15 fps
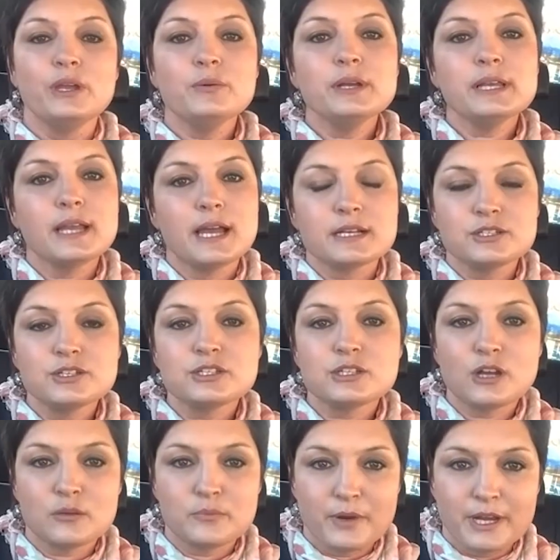would like to
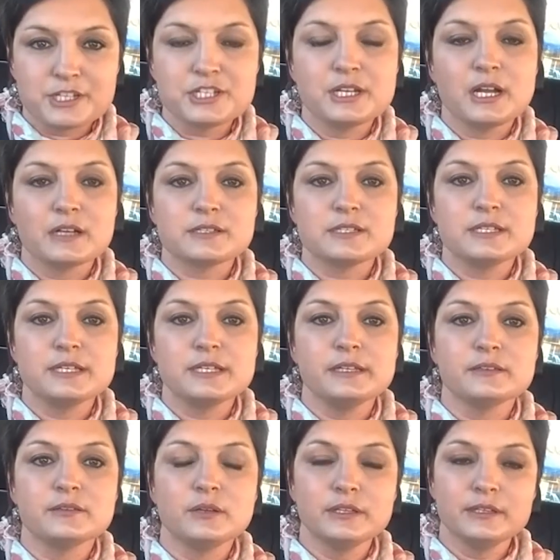start brushing our
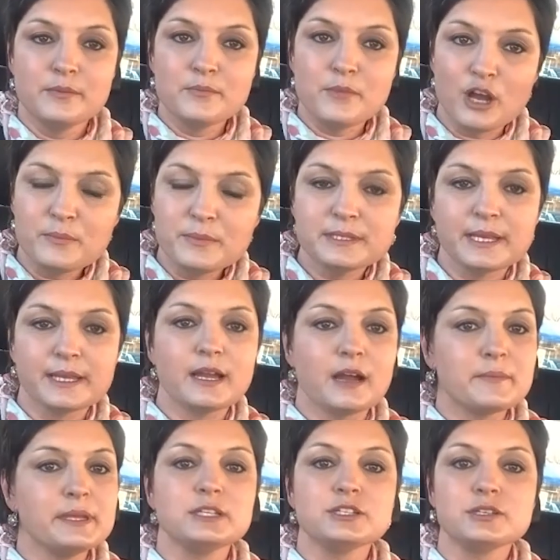teeth the moment they come
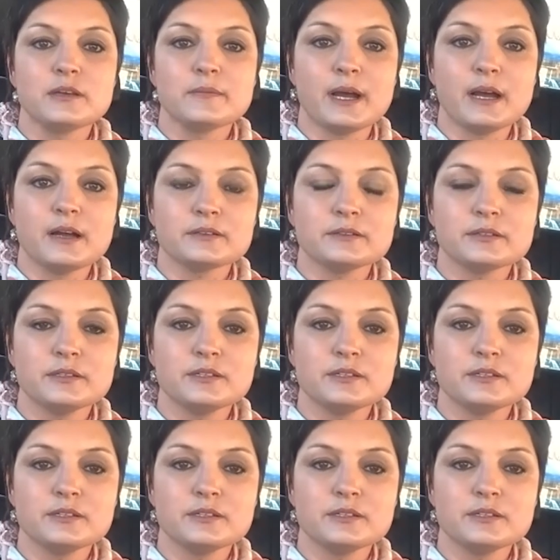into the mouth.